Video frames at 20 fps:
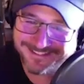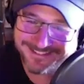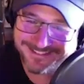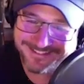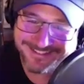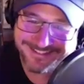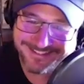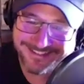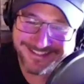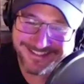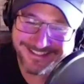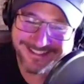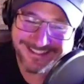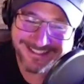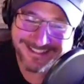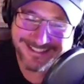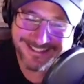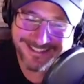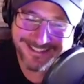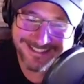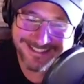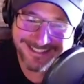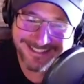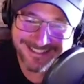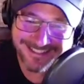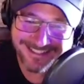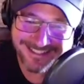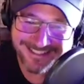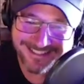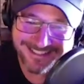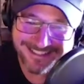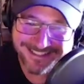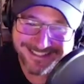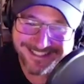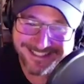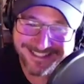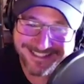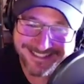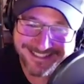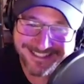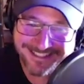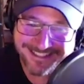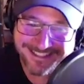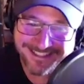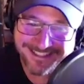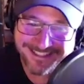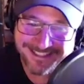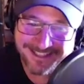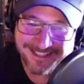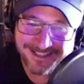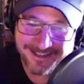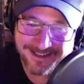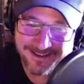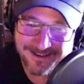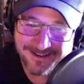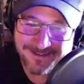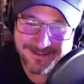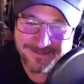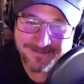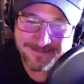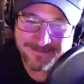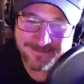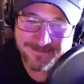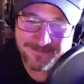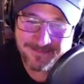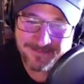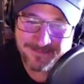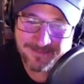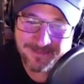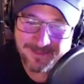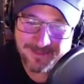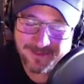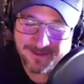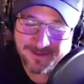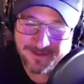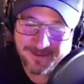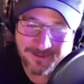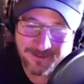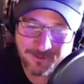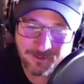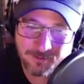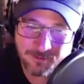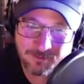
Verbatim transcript: Yeah, it's, it's well, like I said, I don't write anything that isn't true, right?